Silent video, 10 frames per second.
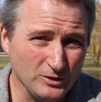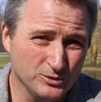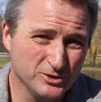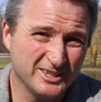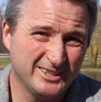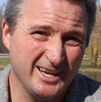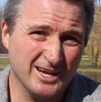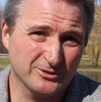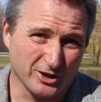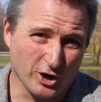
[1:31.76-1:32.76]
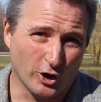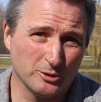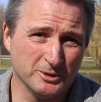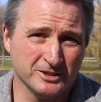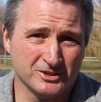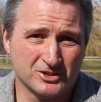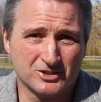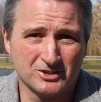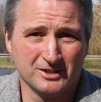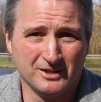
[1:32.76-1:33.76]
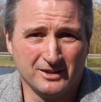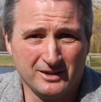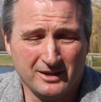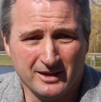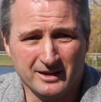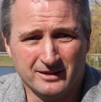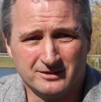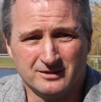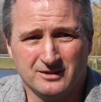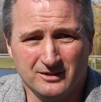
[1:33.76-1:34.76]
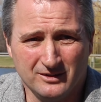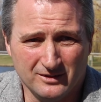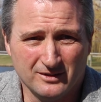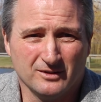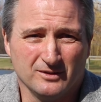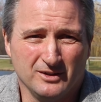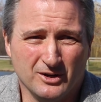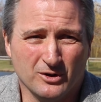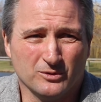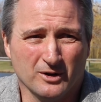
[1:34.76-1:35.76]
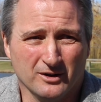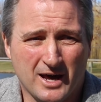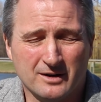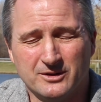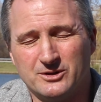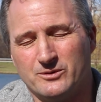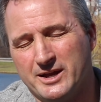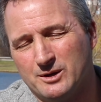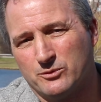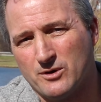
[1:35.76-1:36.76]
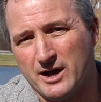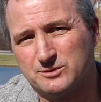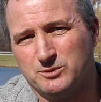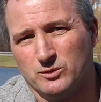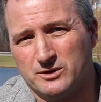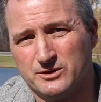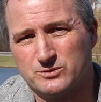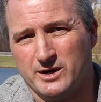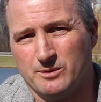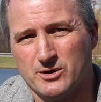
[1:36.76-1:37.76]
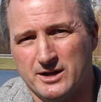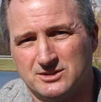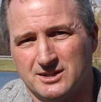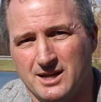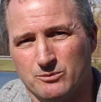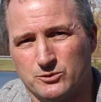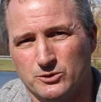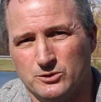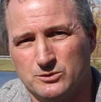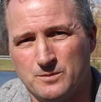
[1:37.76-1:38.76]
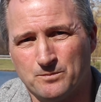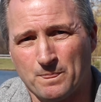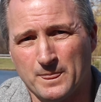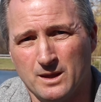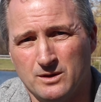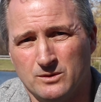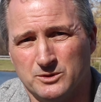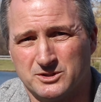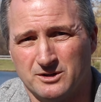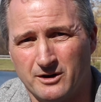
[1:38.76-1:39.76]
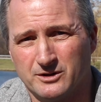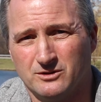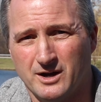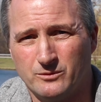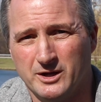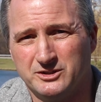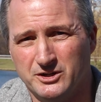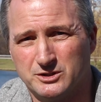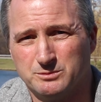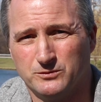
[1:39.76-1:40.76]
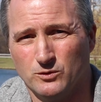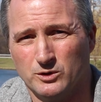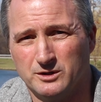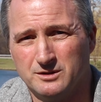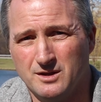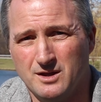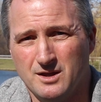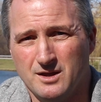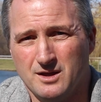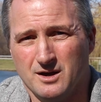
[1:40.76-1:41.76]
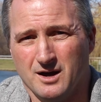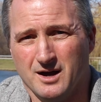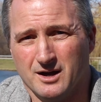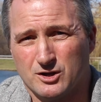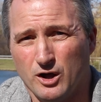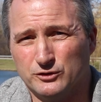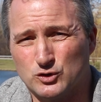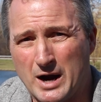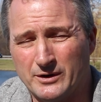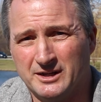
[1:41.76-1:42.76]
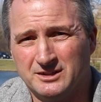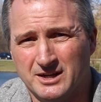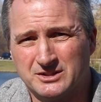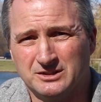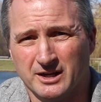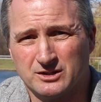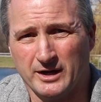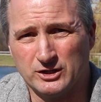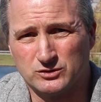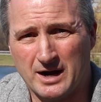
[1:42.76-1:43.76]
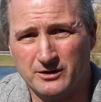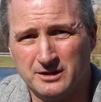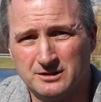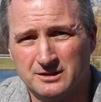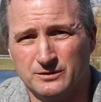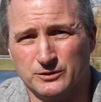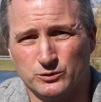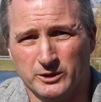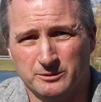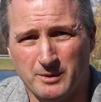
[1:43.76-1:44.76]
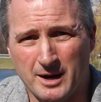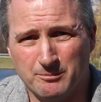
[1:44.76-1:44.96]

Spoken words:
Who's gonna take out the garbage? And a lot of other random thoughts, but one of those random thoughts that came through was an article I read years before called "Drowning Doesn't Look Like Drowning." It was written by